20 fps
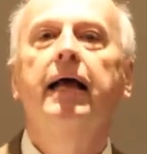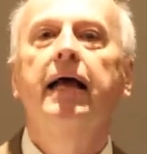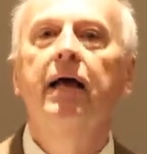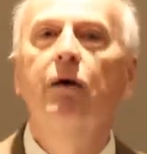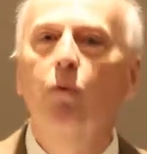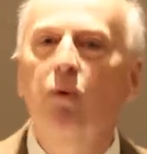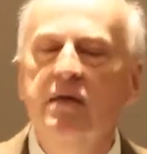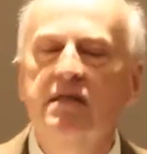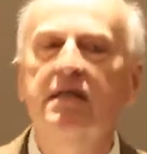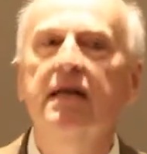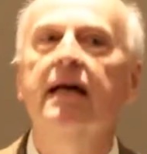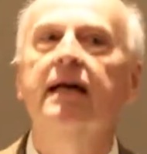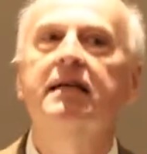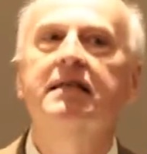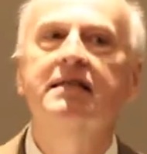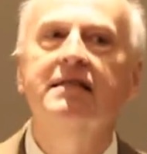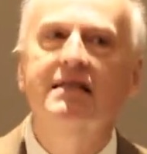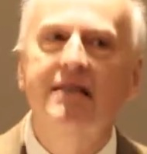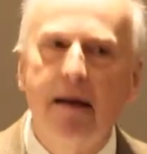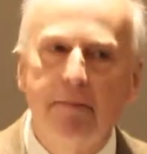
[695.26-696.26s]
It was
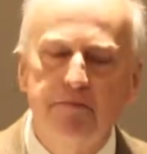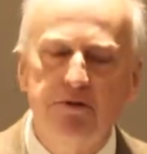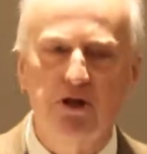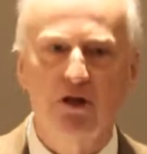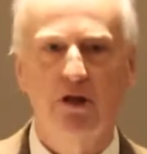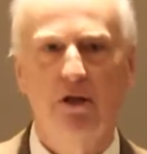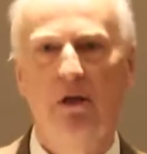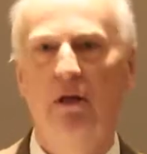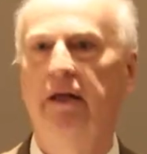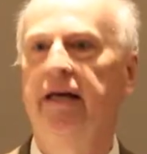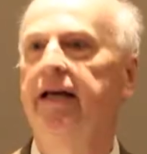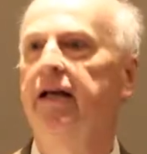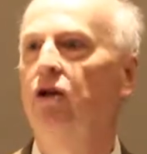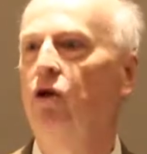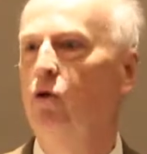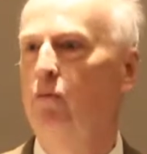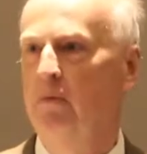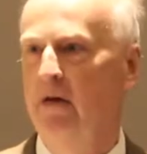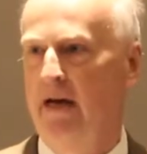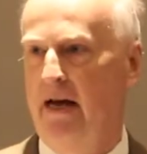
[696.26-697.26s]
exceptionally
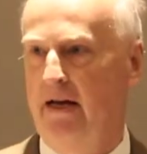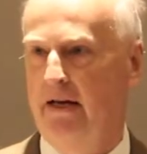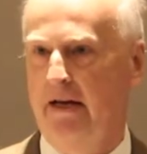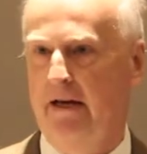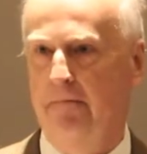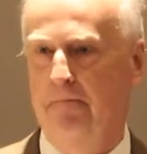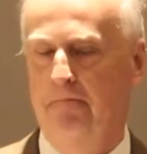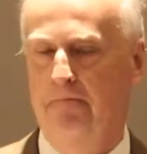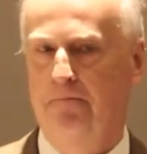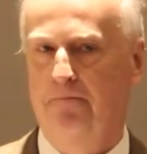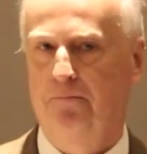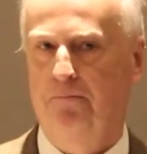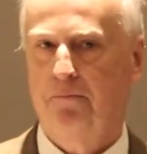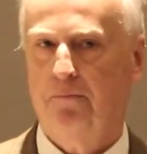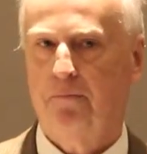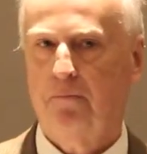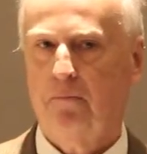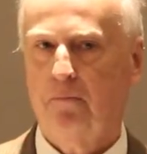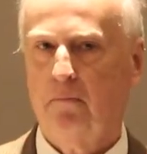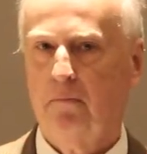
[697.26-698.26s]
illuminating.
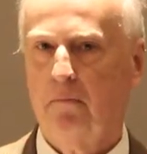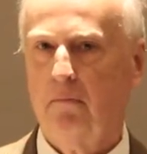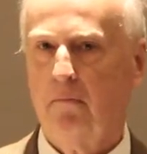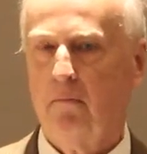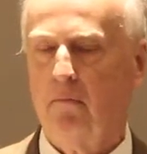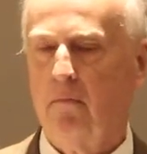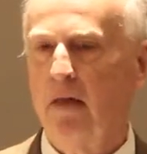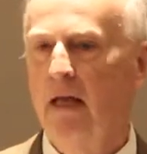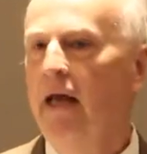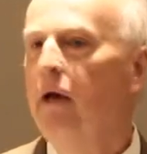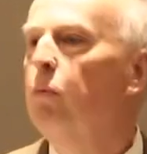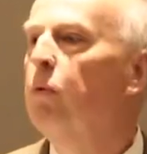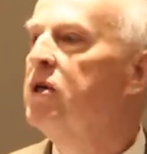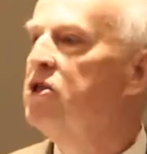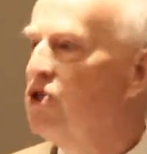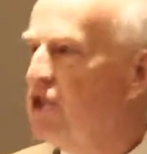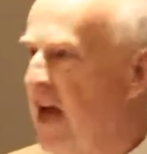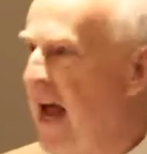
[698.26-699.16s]
It would